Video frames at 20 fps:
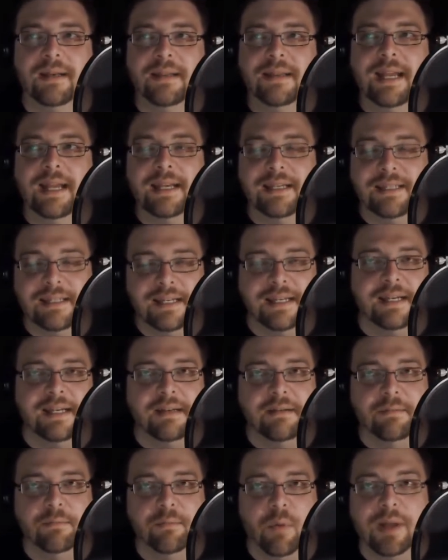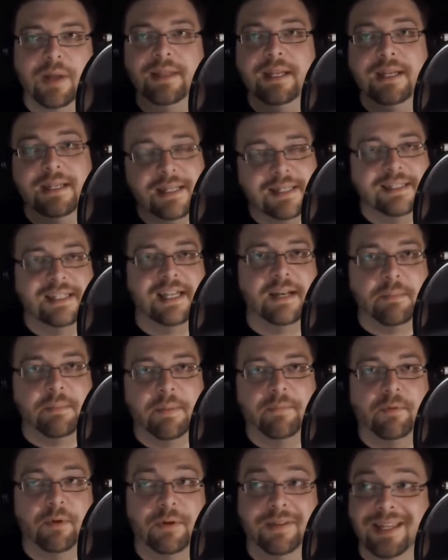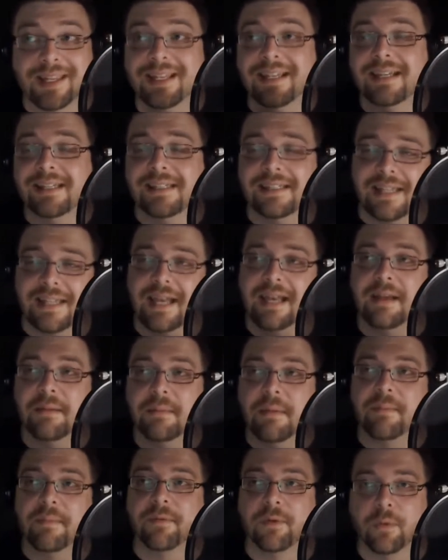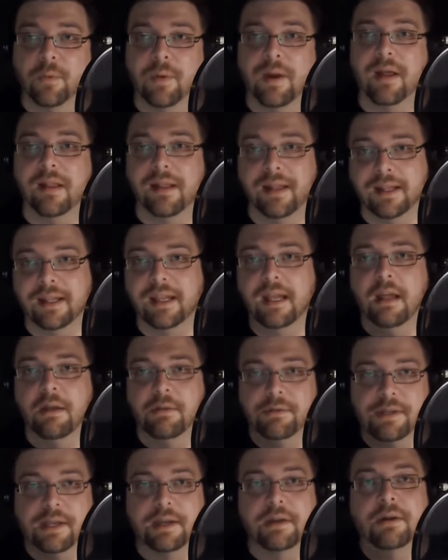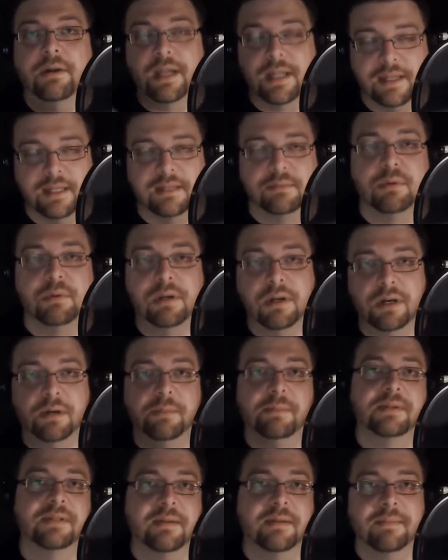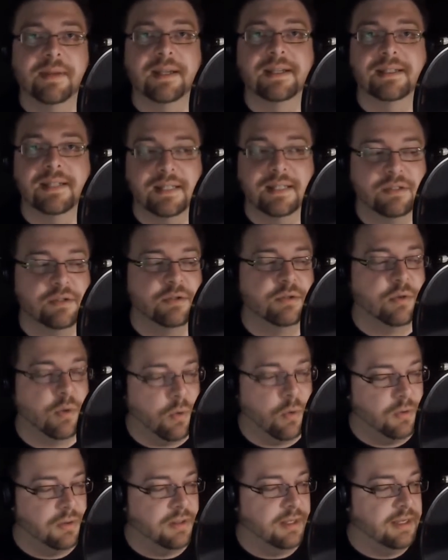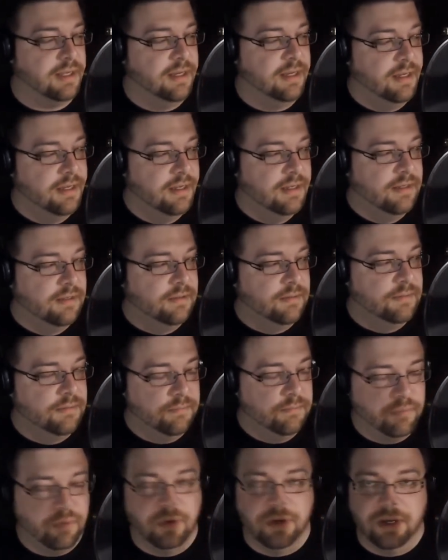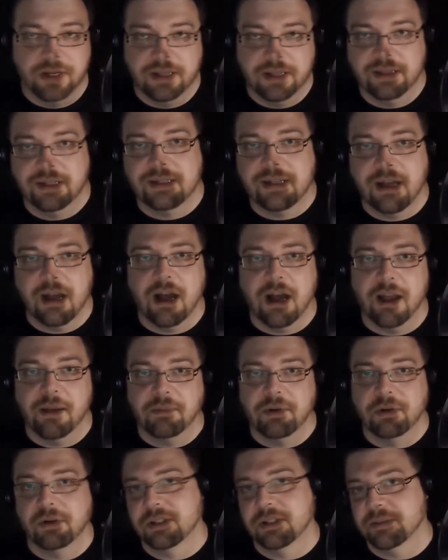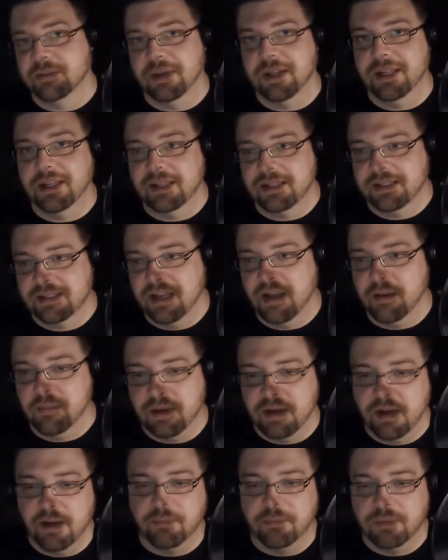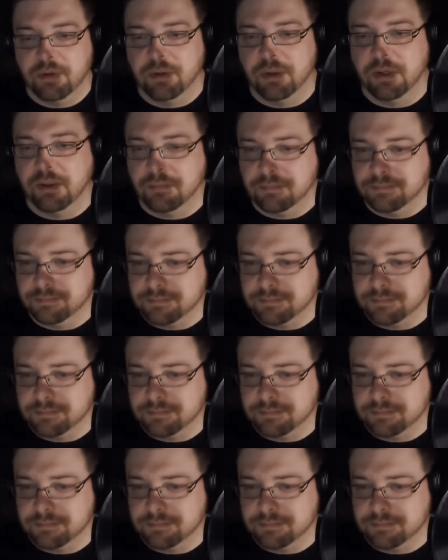they did what they did set him up for. They did set him up for well. Like it was like, okay, this one hundred percent makes sense. You totally put in the time to explain this coming up to it.